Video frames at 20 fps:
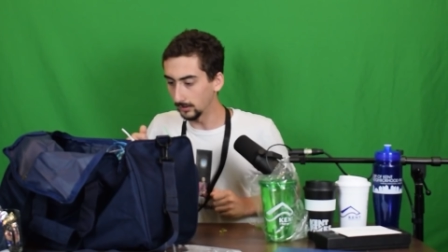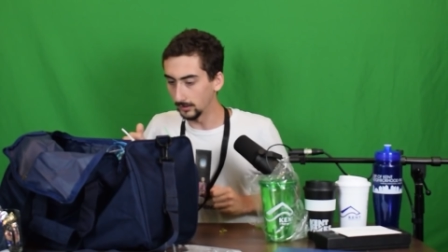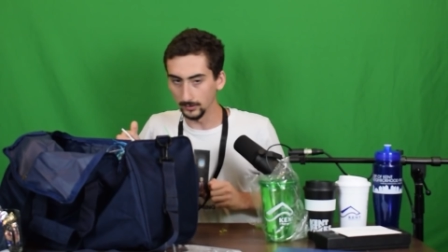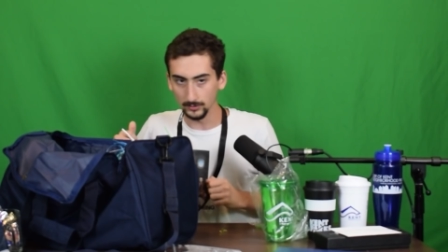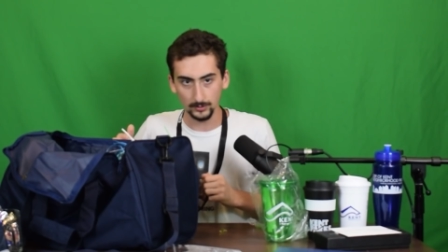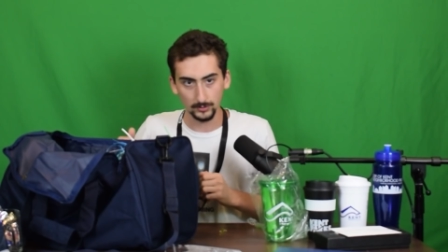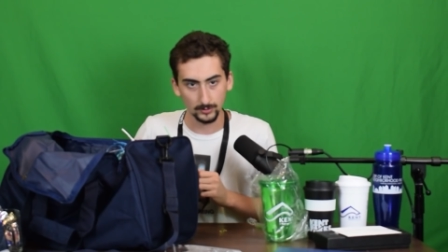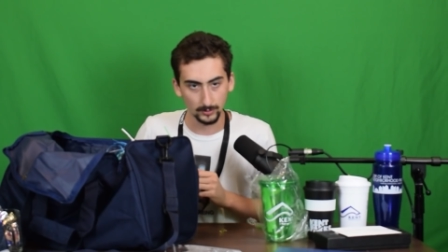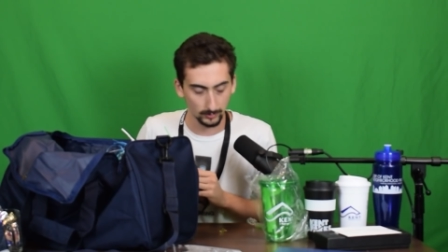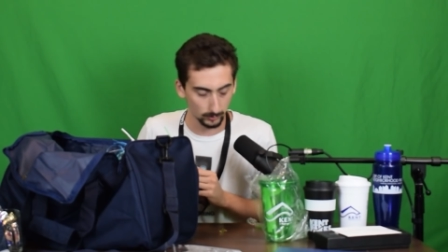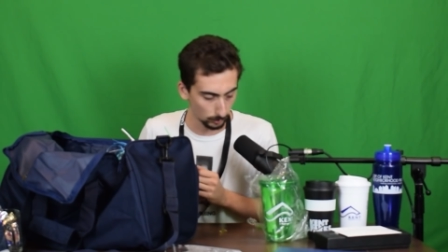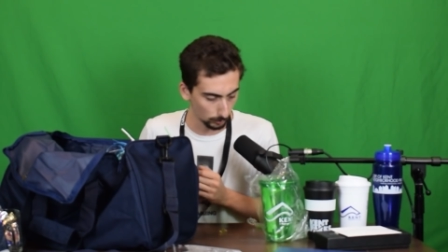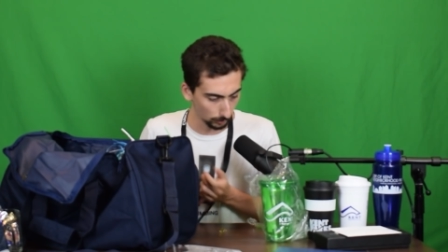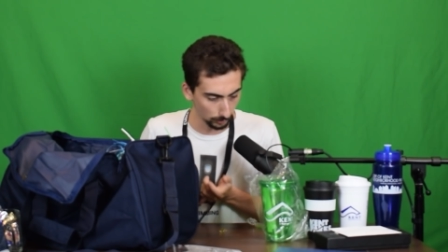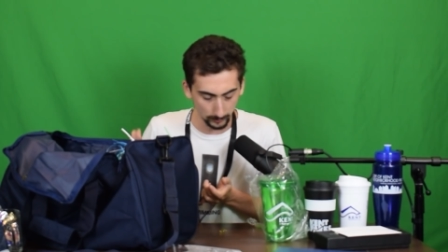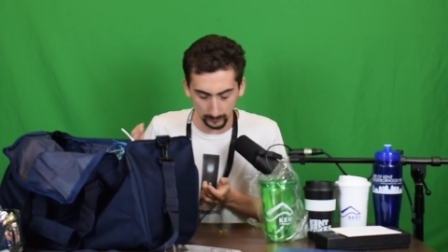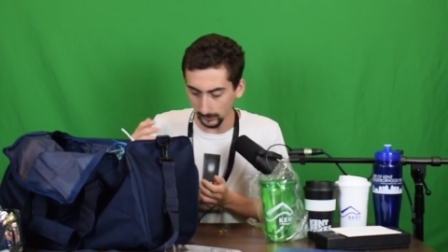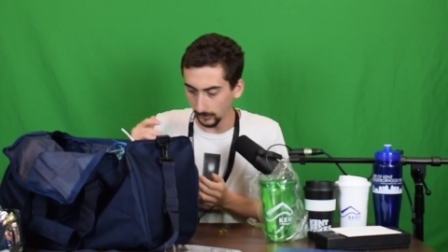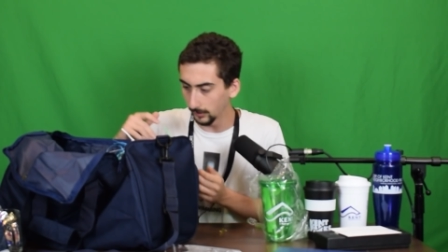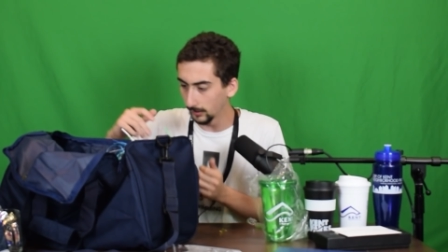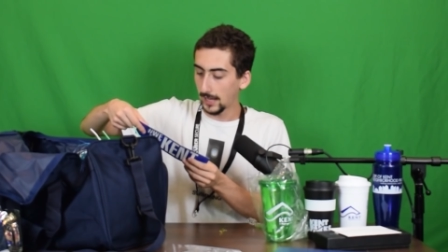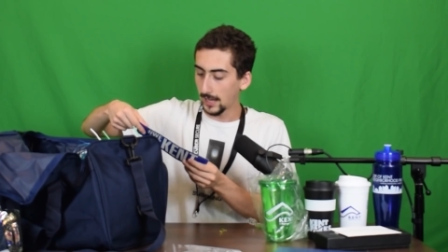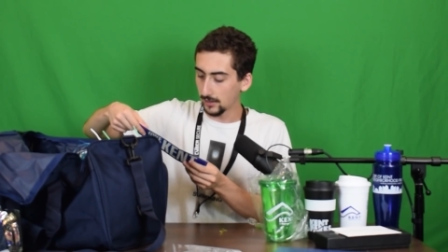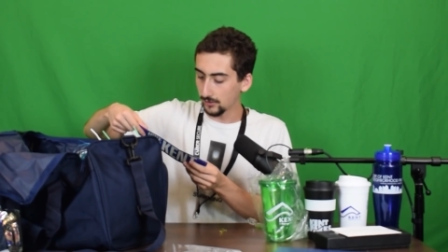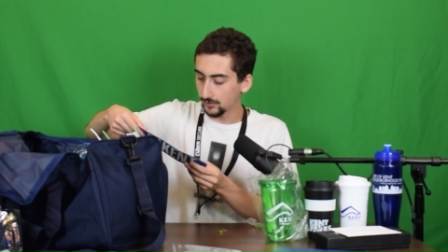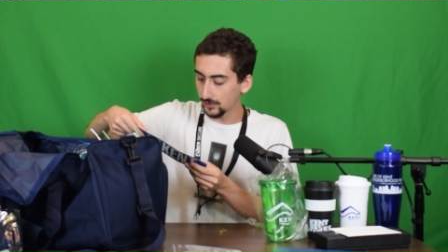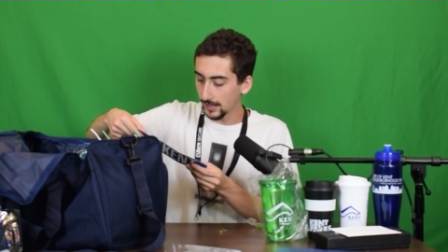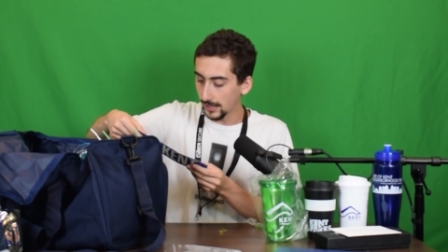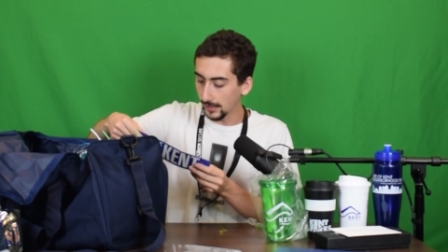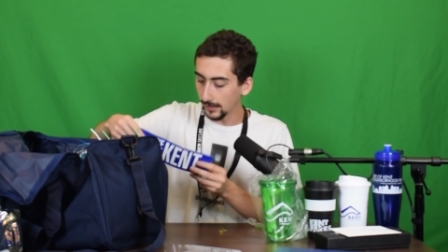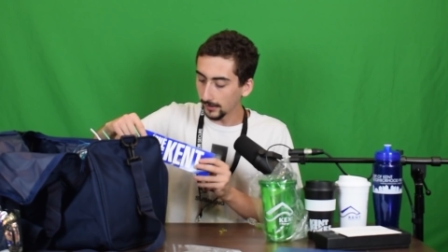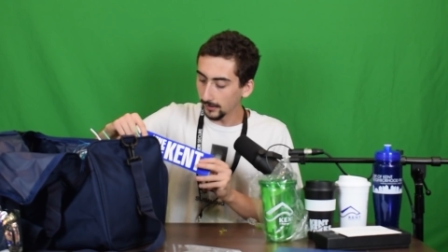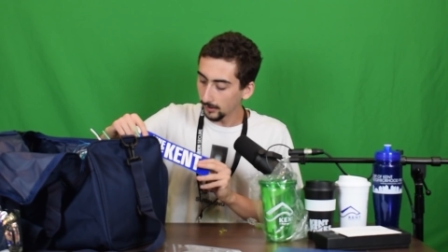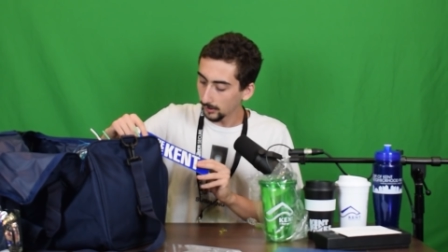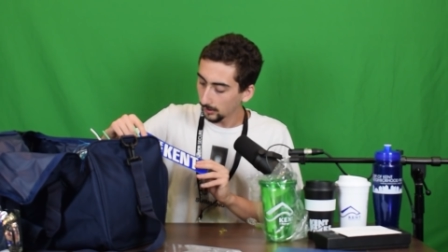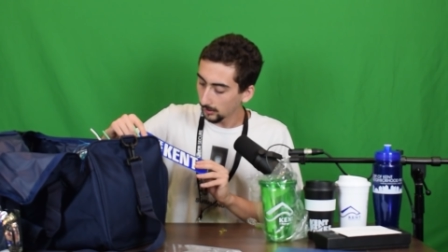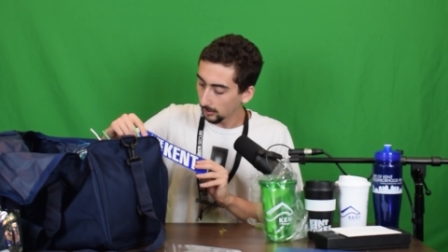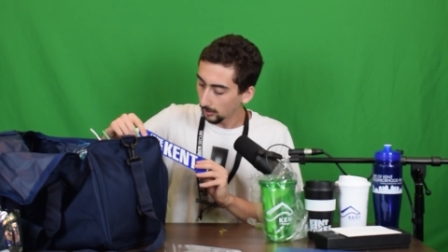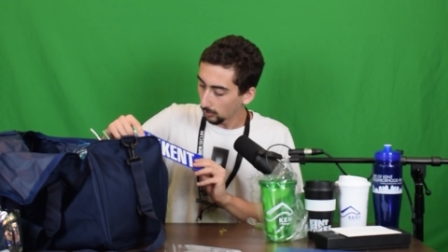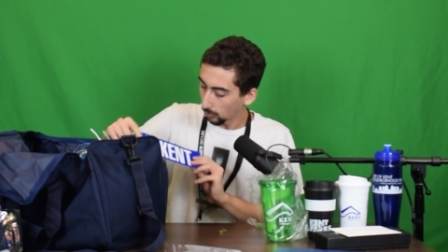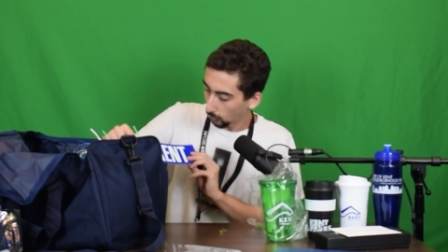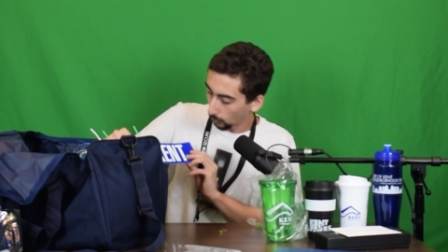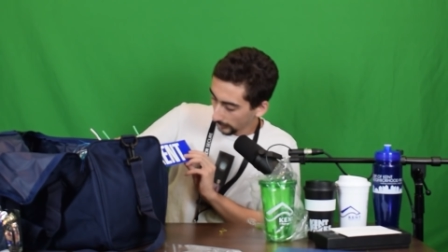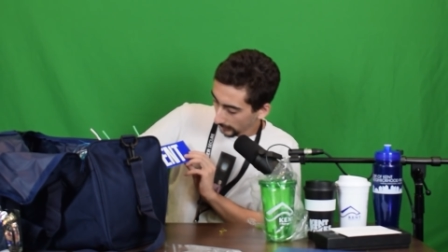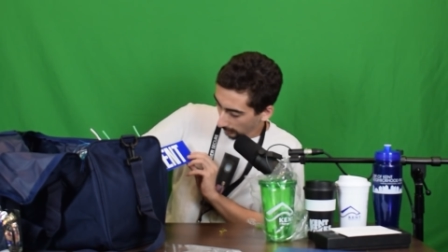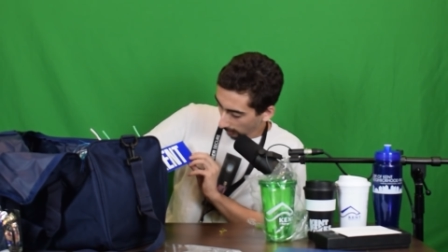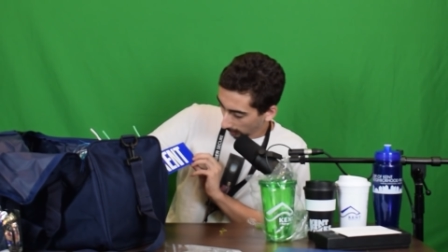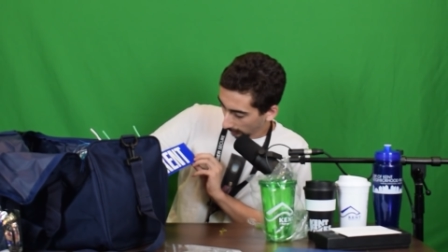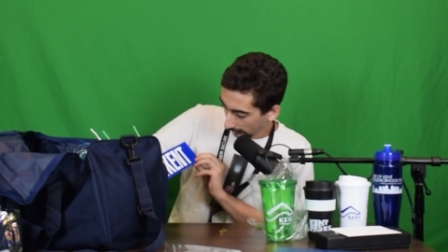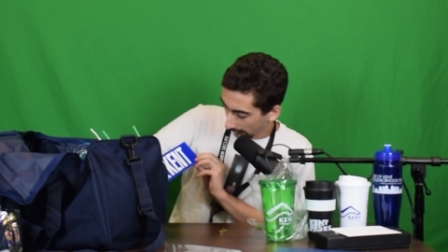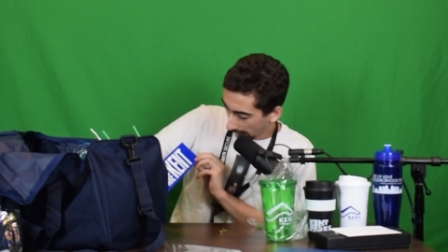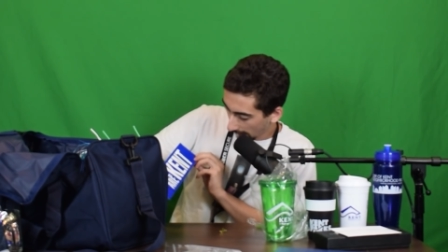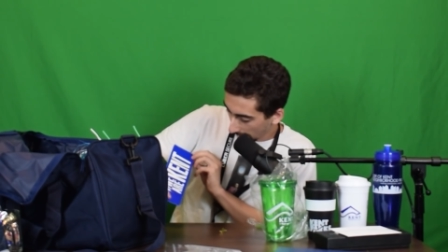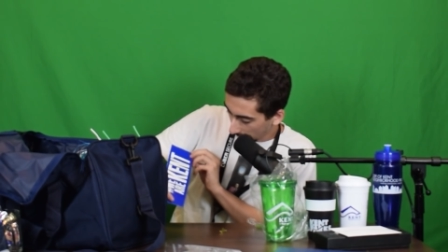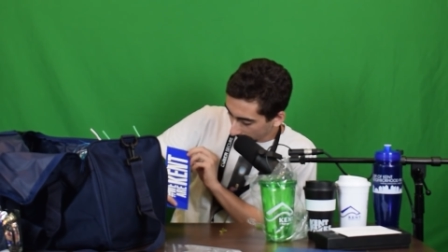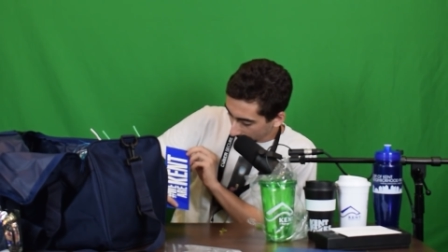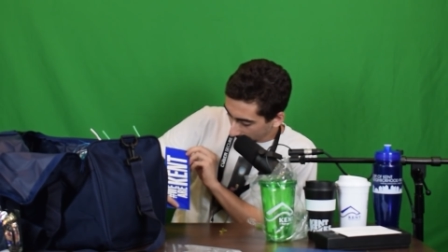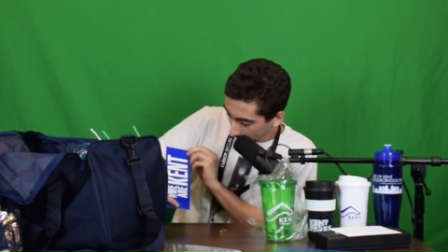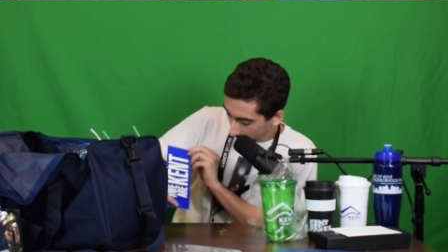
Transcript: this whole thing. Hashtag we are Kent